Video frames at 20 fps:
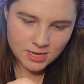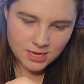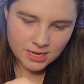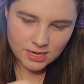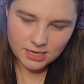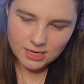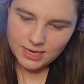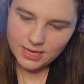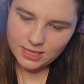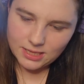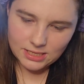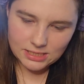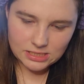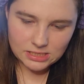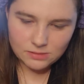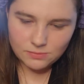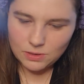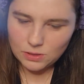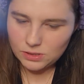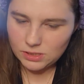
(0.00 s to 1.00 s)
And again, this
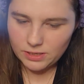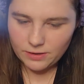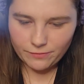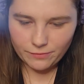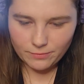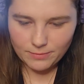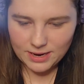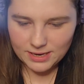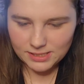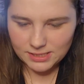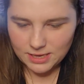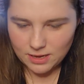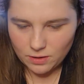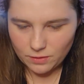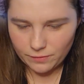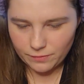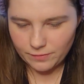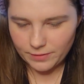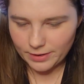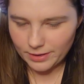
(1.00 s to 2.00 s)
is mostly for
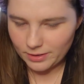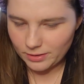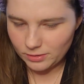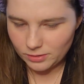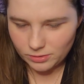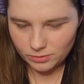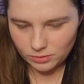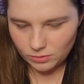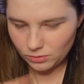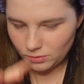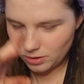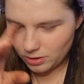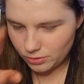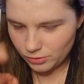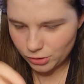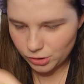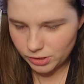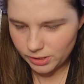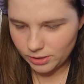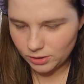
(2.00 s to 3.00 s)
myself, and you'll
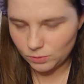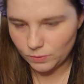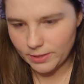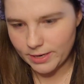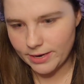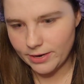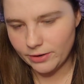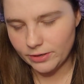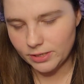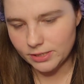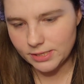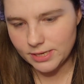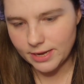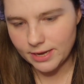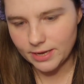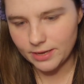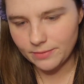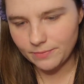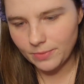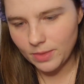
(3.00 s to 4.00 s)
understand why here in a
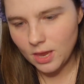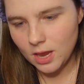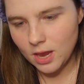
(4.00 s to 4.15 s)
second.